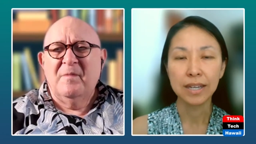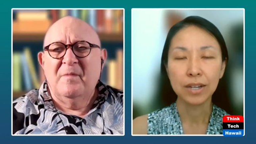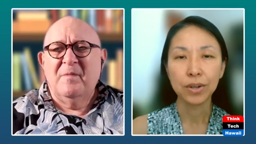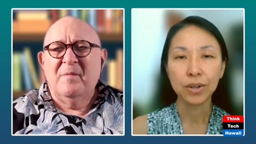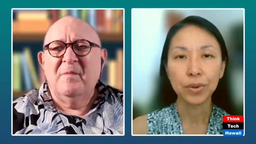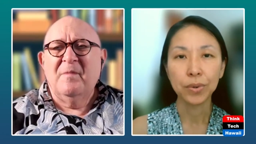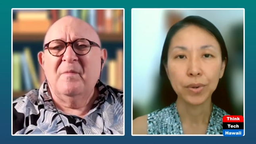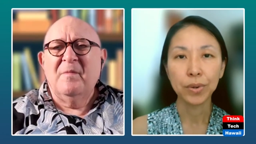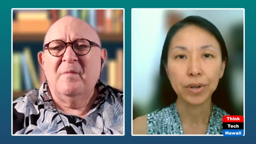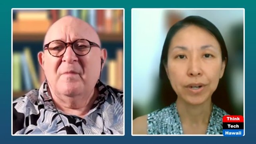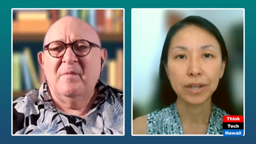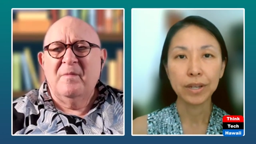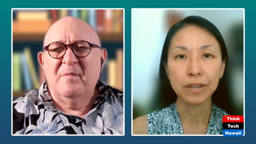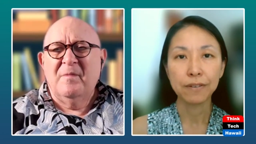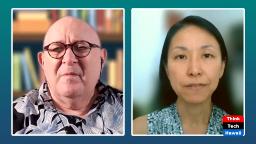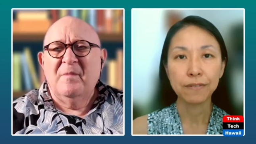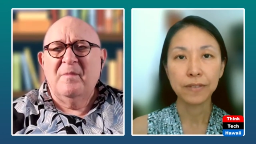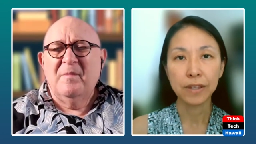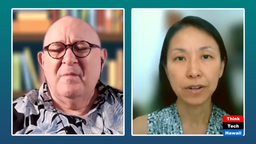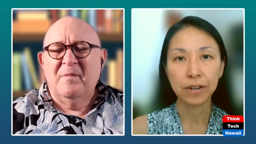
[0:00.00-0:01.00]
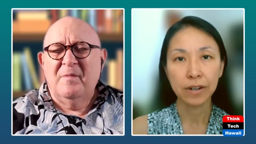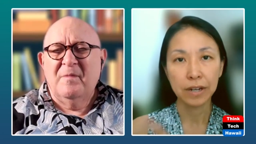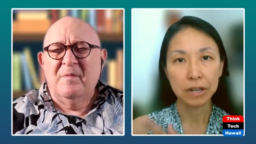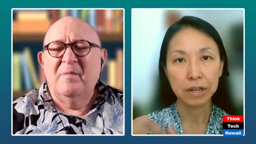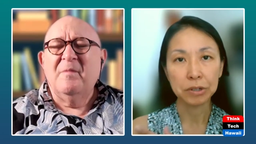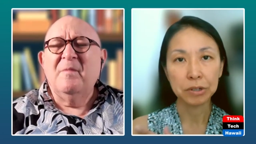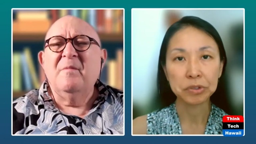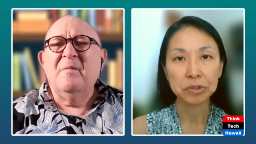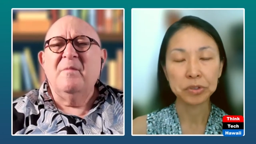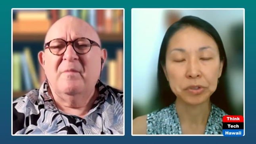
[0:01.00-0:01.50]
Speaker 1: or if they're
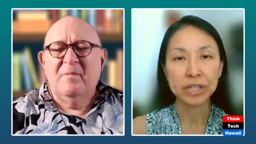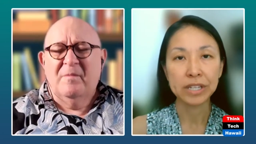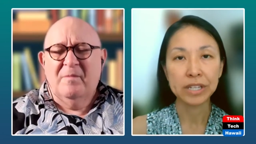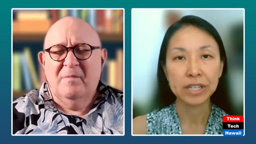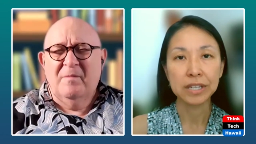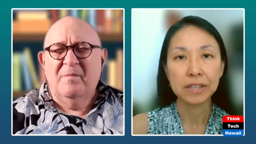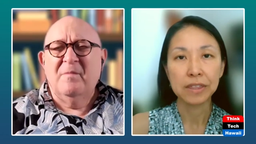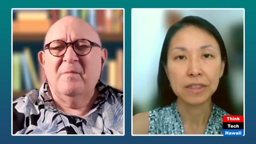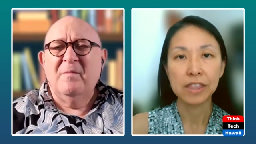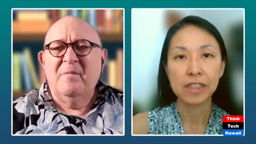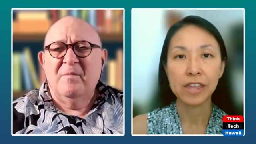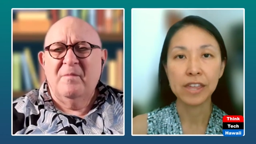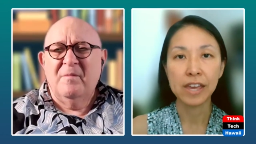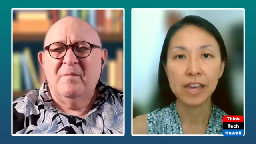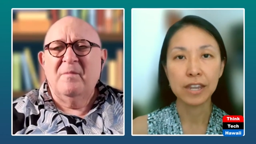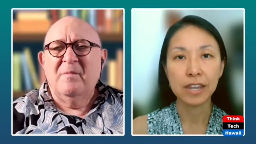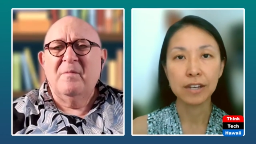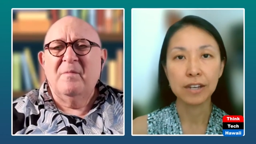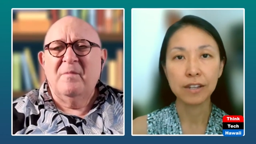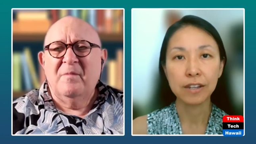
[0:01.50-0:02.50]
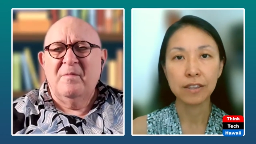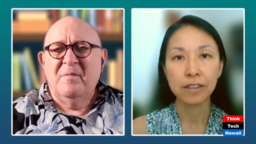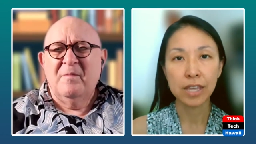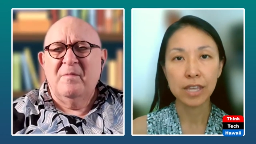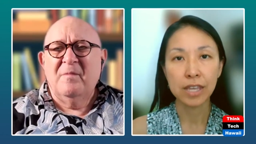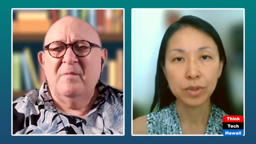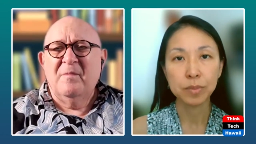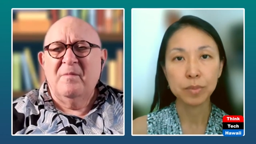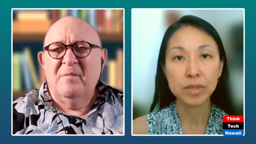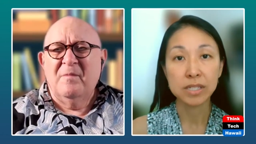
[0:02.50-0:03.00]
elderly, then they
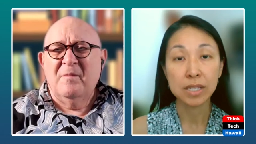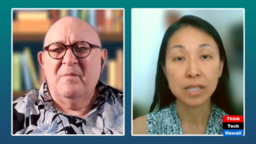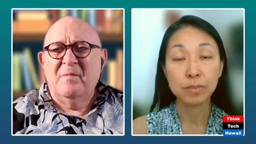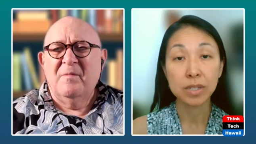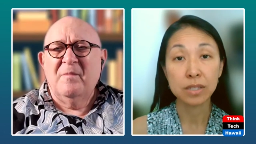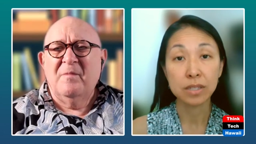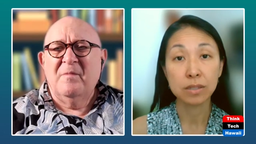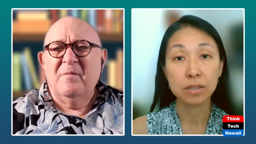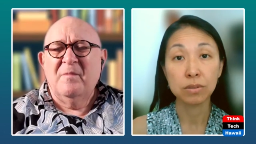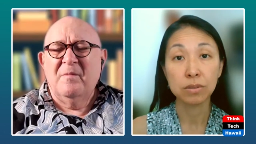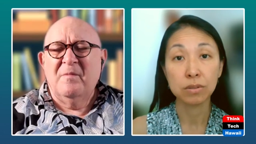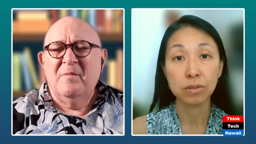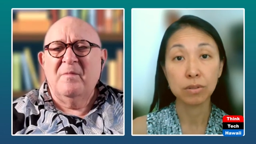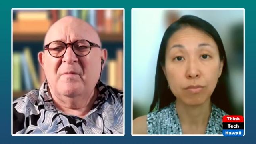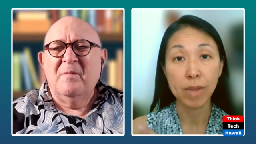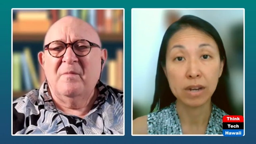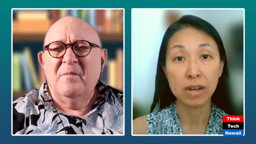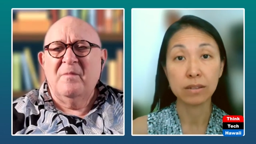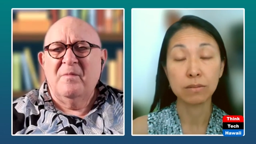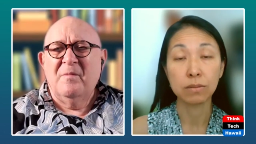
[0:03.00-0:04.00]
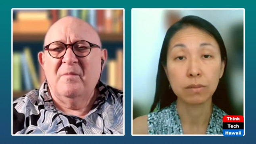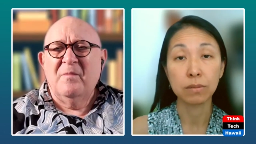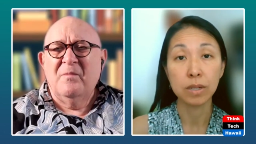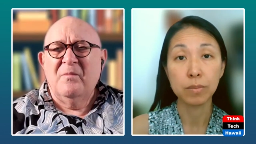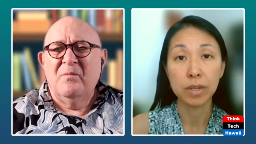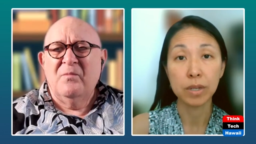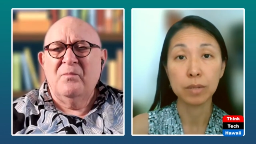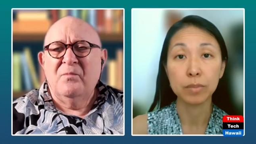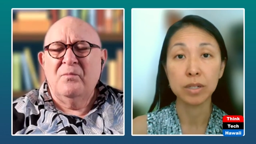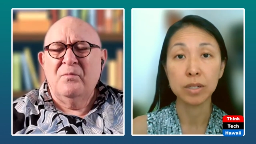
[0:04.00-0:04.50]
would be subject to mandatory
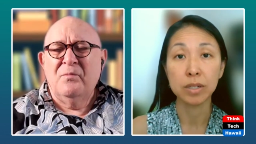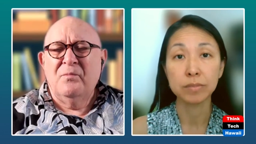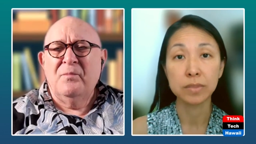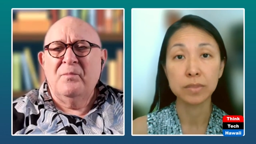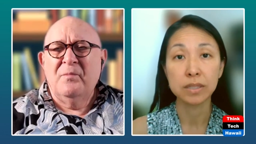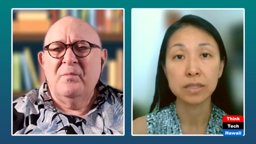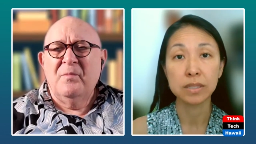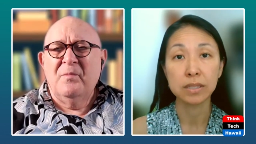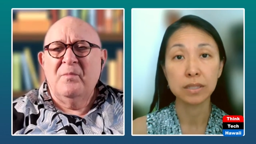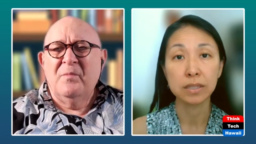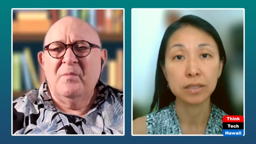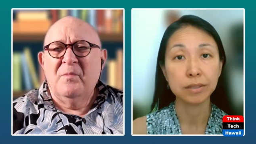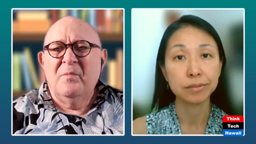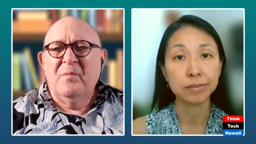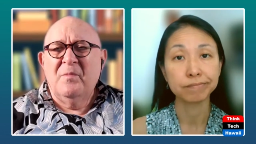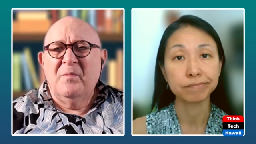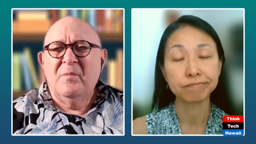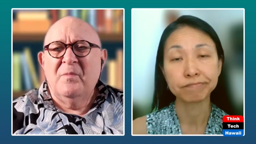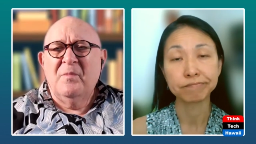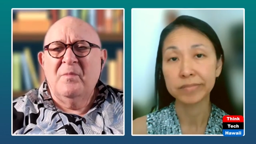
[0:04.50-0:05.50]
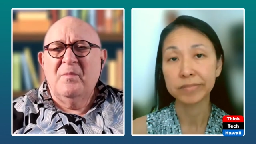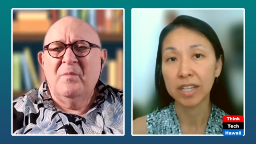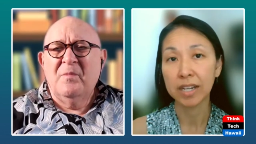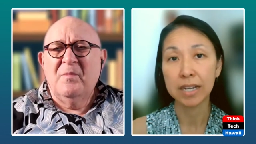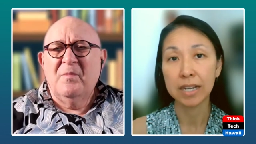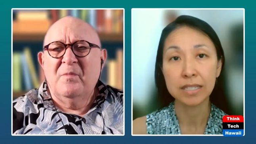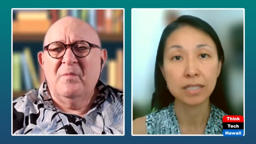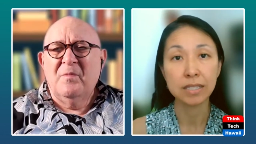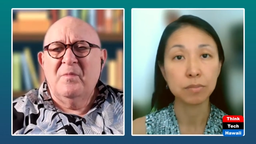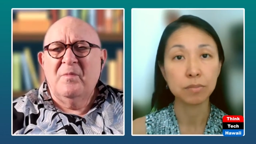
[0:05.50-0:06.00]
minimums,
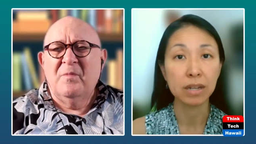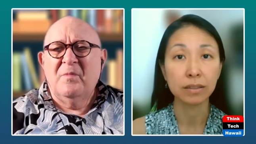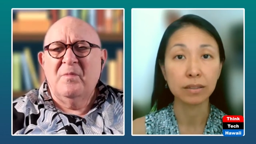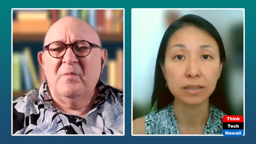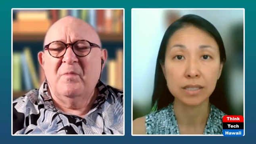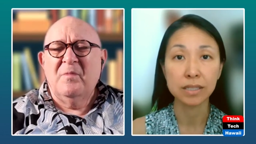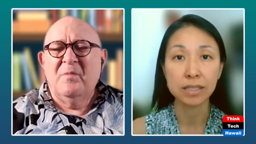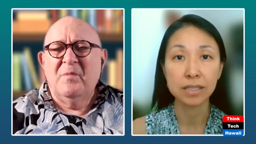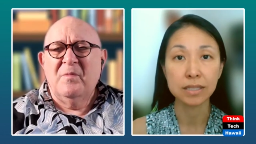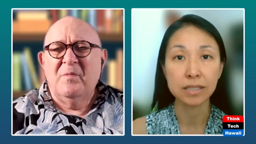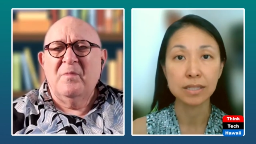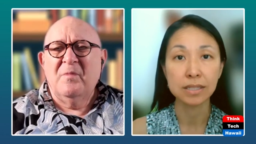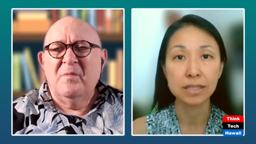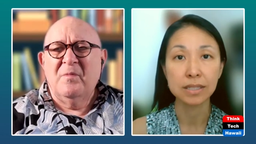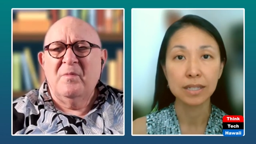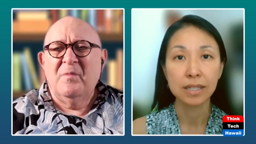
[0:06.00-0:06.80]
heightened penalties.